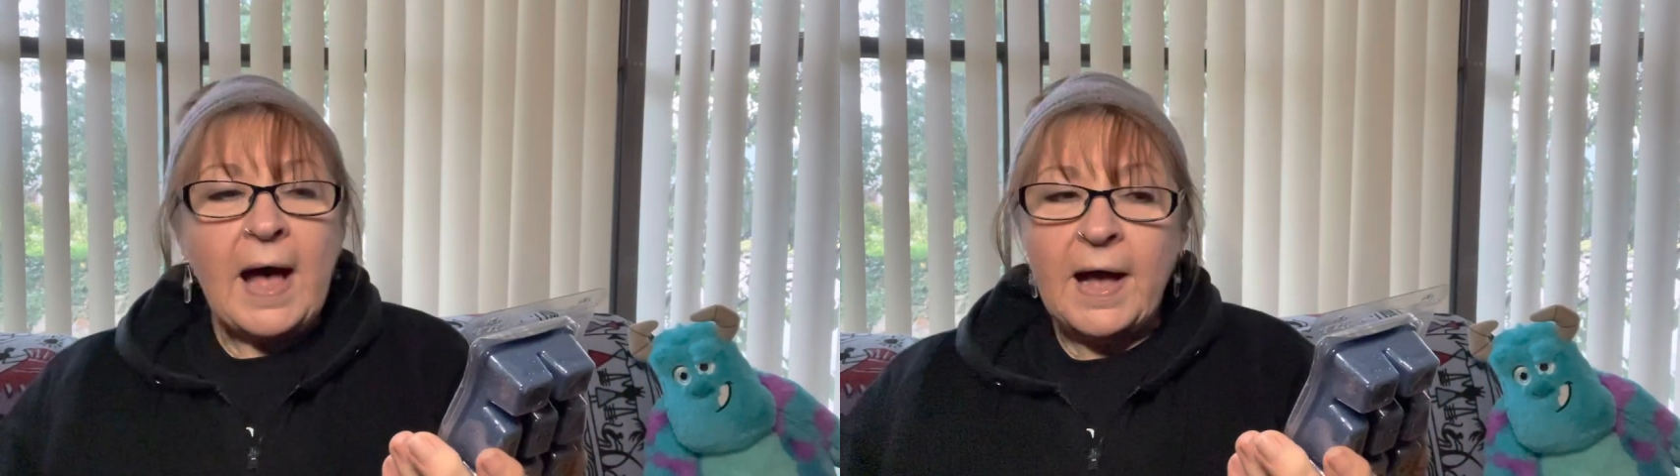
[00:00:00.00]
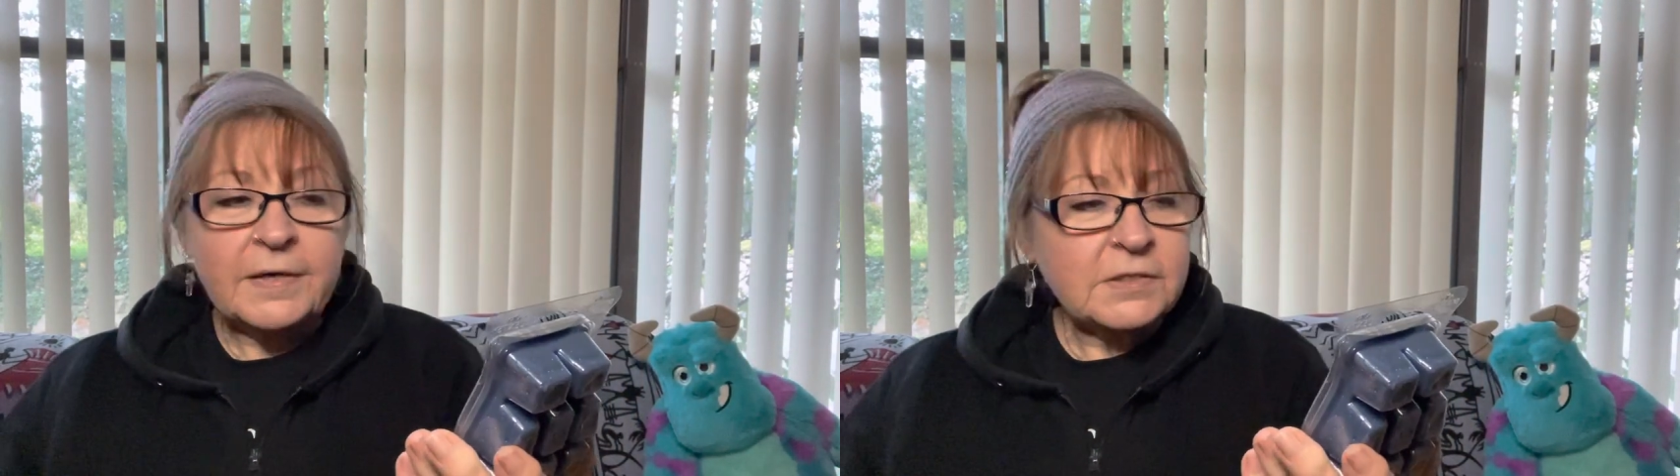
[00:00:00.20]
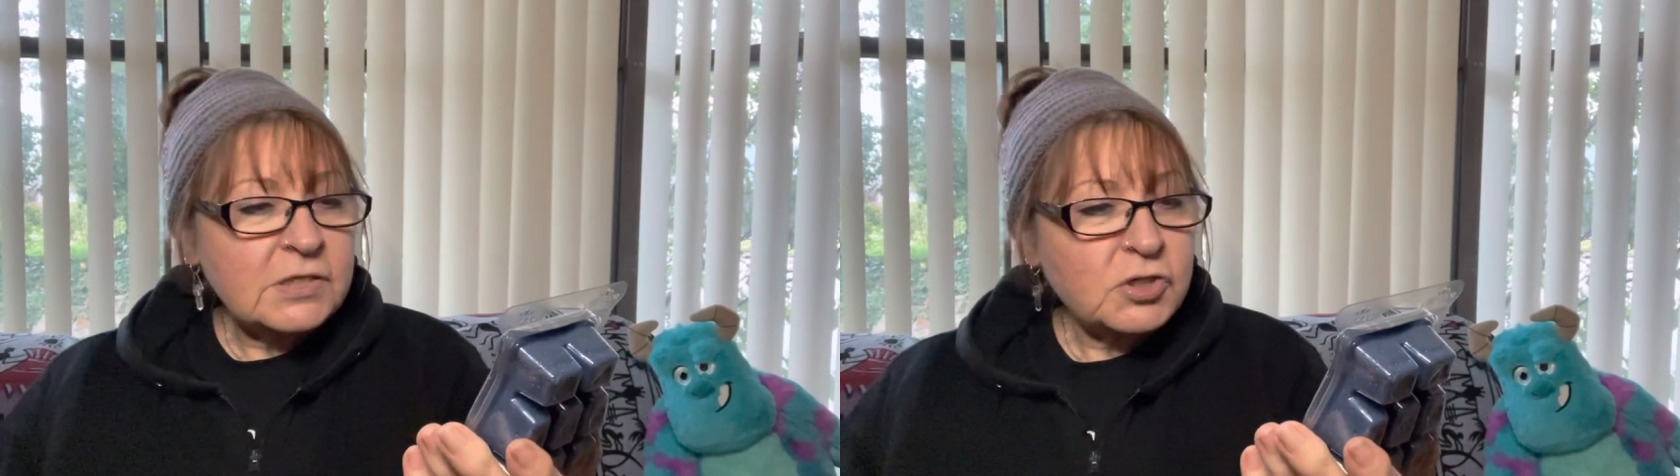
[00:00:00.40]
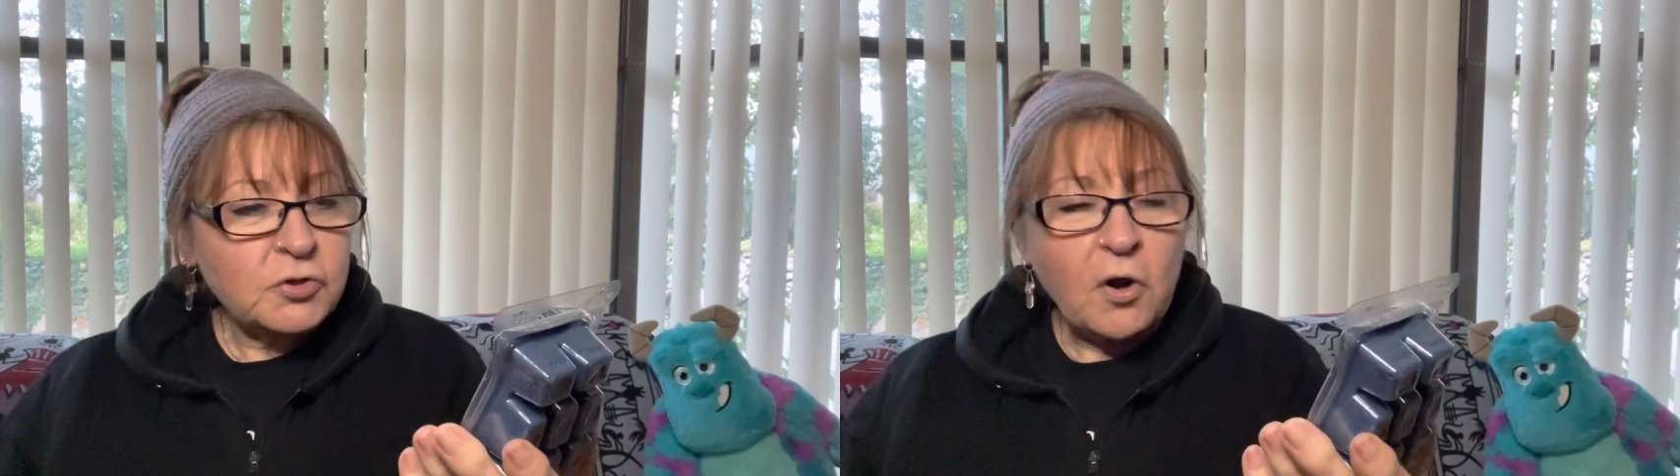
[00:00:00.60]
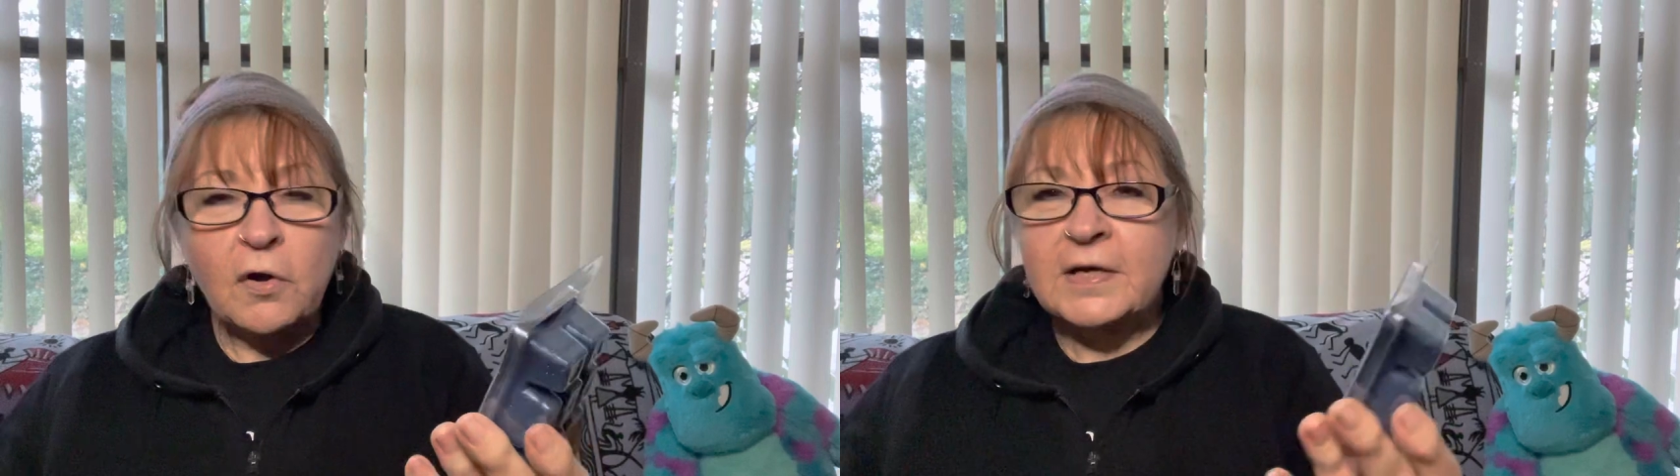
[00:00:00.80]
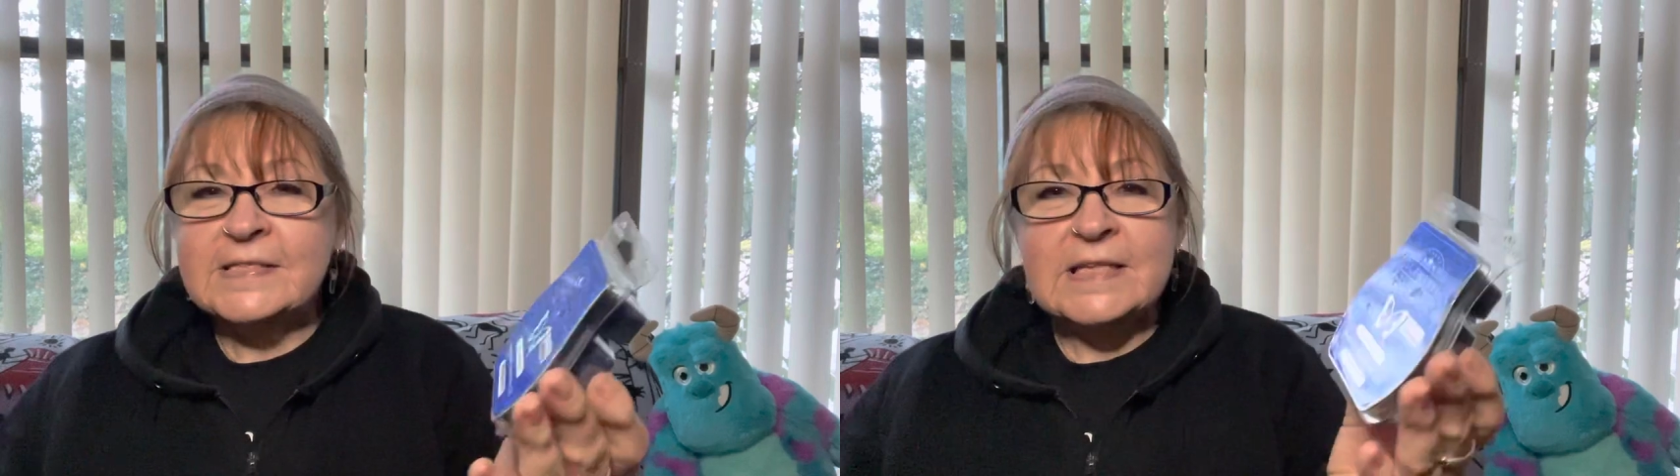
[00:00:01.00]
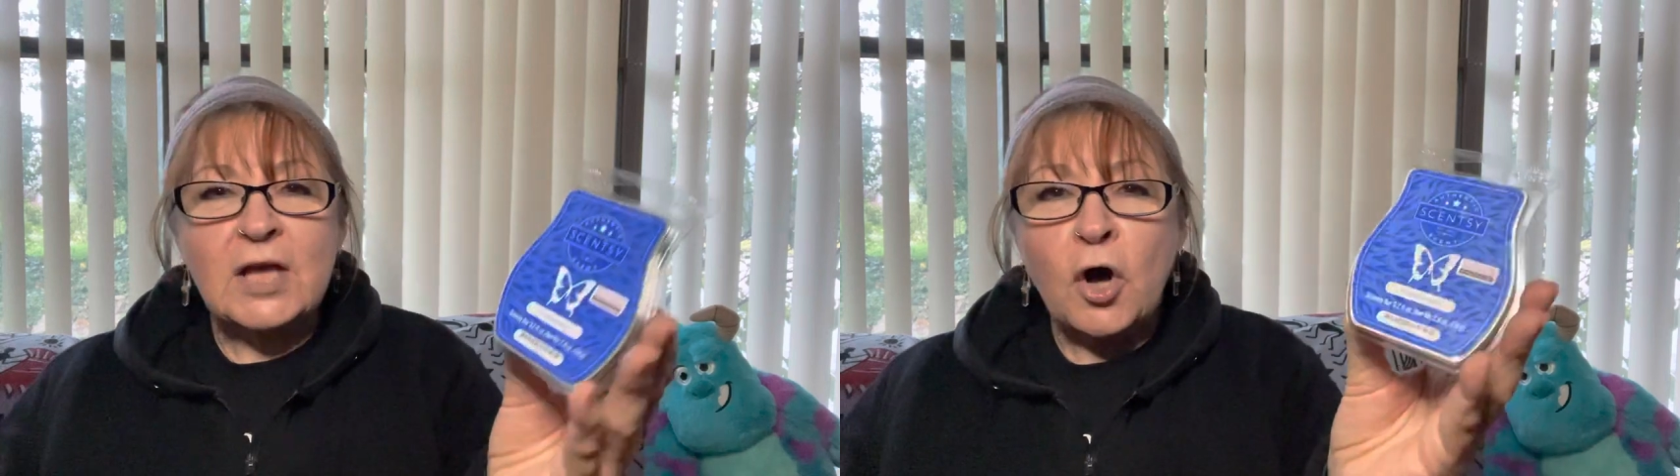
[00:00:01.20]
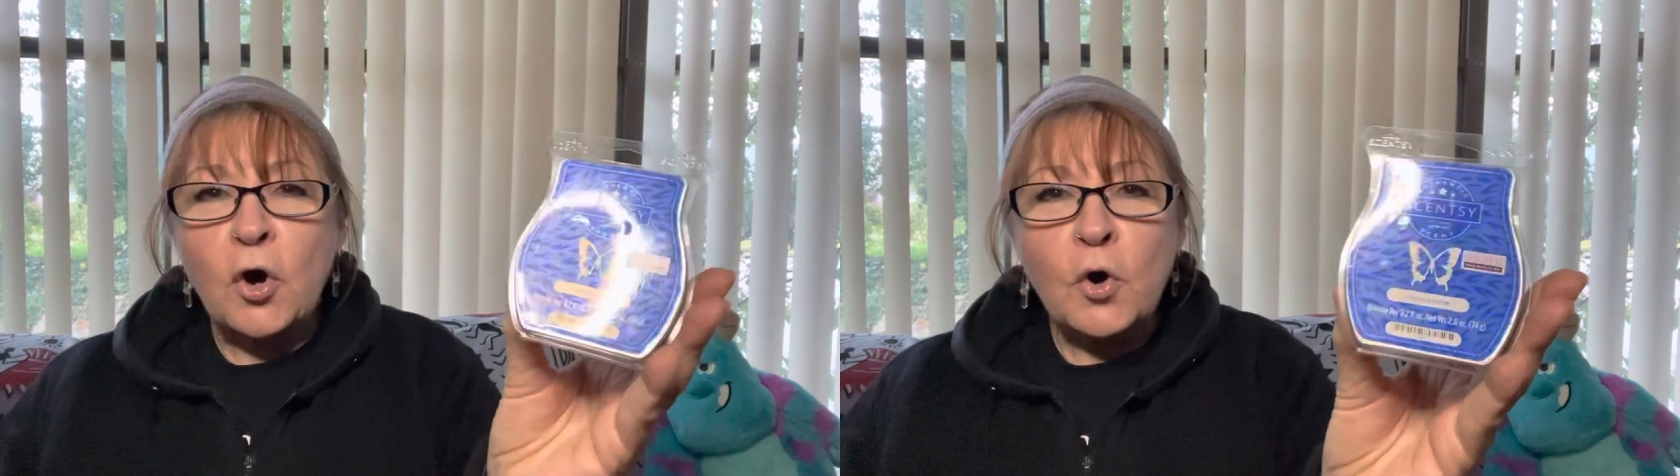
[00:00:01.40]
aren't as strong as
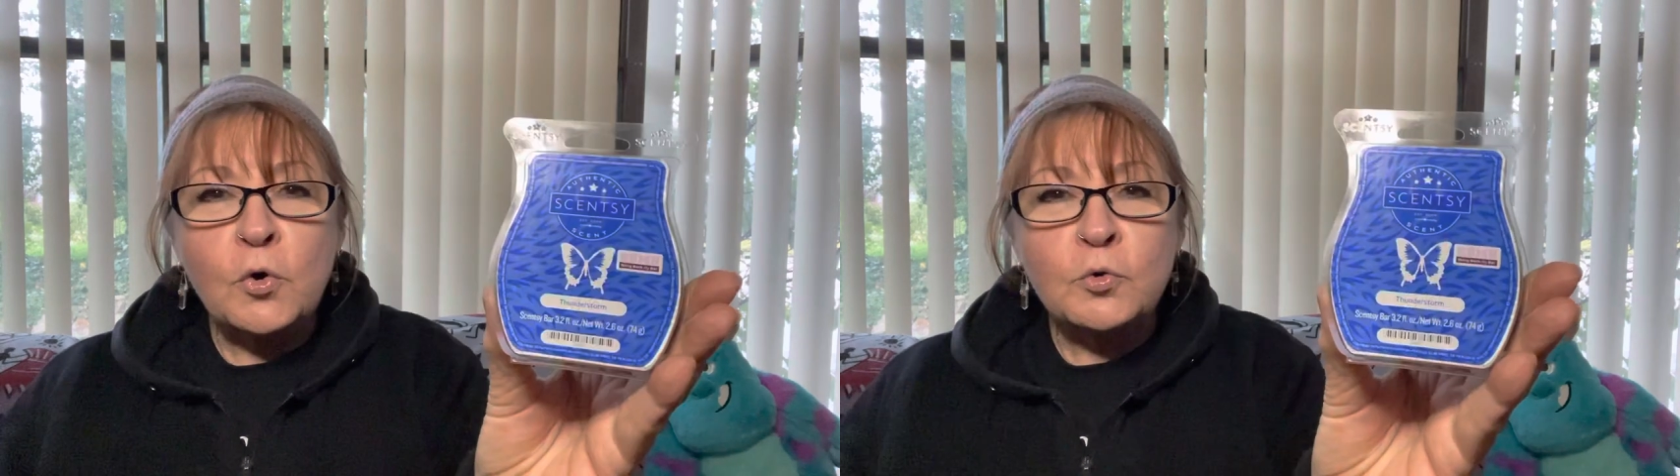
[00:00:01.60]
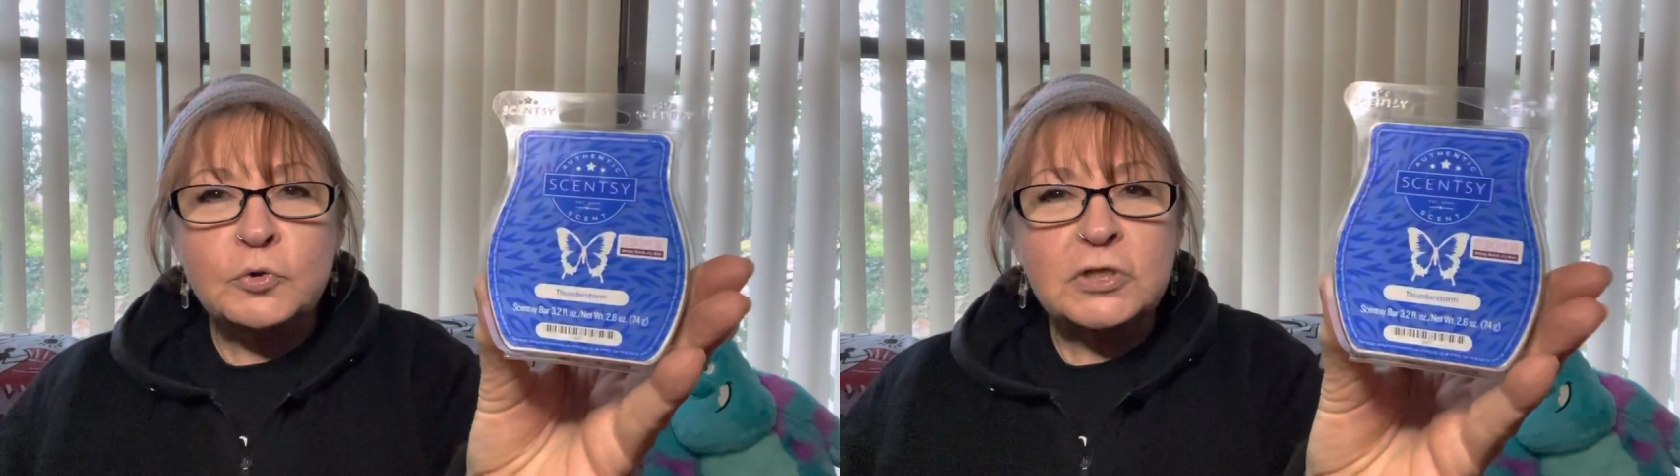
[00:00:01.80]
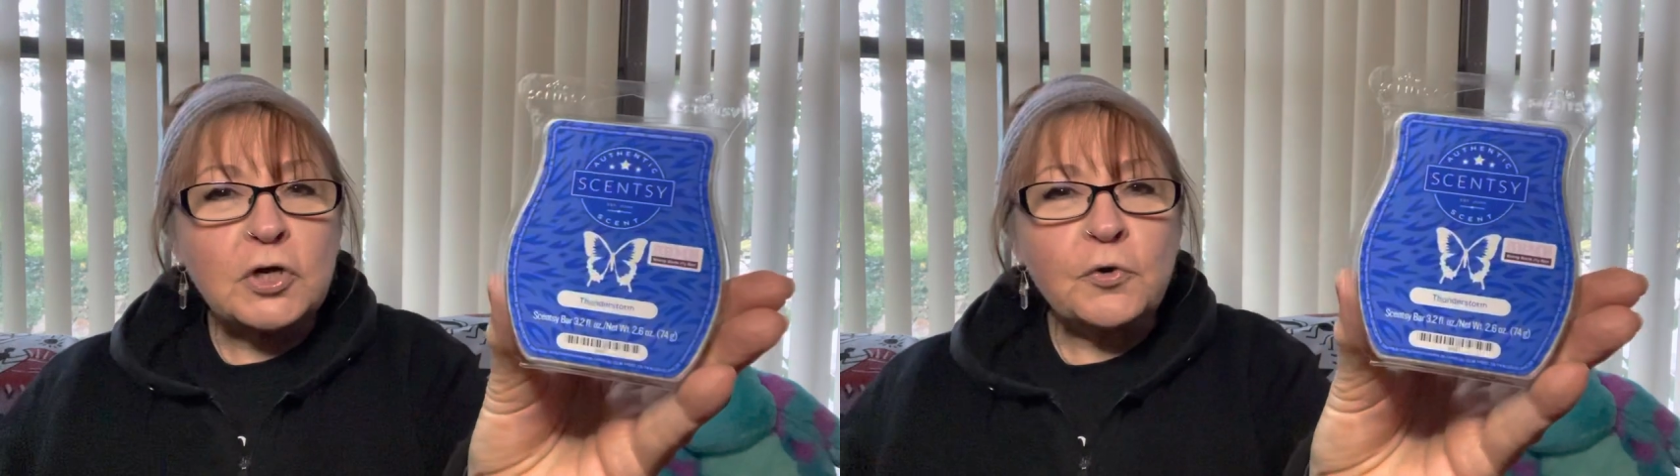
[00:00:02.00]
the old